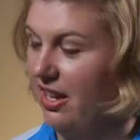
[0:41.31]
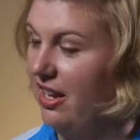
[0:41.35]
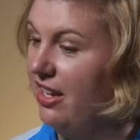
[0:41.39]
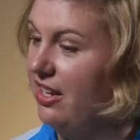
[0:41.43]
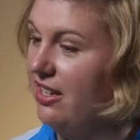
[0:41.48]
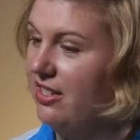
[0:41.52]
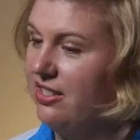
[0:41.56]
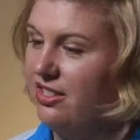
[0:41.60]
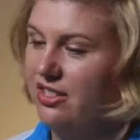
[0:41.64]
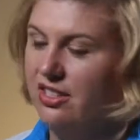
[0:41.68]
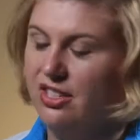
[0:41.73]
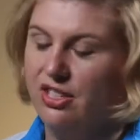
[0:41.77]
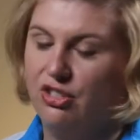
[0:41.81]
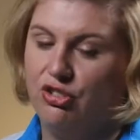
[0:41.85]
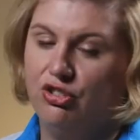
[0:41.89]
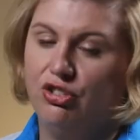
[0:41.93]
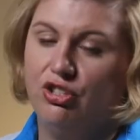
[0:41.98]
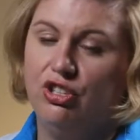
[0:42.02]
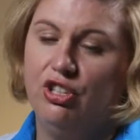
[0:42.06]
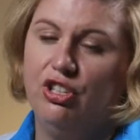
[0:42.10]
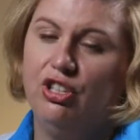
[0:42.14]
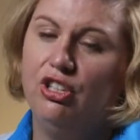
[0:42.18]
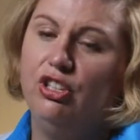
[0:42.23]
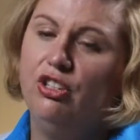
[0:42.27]
and it's this
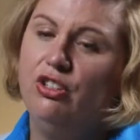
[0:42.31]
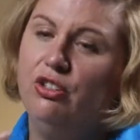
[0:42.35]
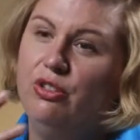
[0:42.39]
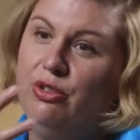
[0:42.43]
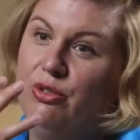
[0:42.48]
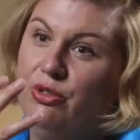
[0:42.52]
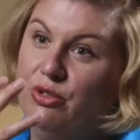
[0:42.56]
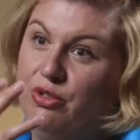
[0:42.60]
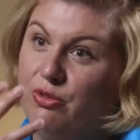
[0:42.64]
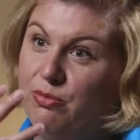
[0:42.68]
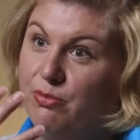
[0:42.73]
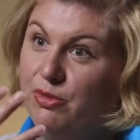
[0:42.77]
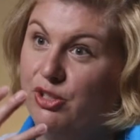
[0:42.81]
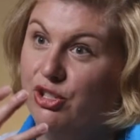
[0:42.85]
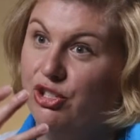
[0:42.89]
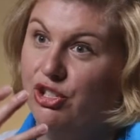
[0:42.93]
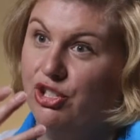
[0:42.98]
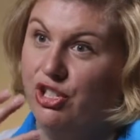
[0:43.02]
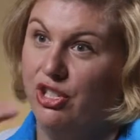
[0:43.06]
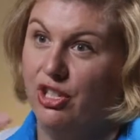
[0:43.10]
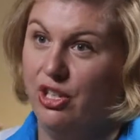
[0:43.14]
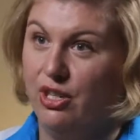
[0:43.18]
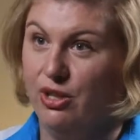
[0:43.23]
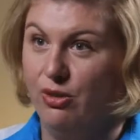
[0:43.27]
huge
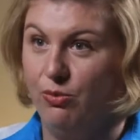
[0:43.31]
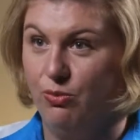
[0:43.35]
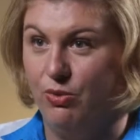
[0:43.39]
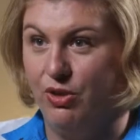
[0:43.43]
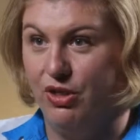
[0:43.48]
machine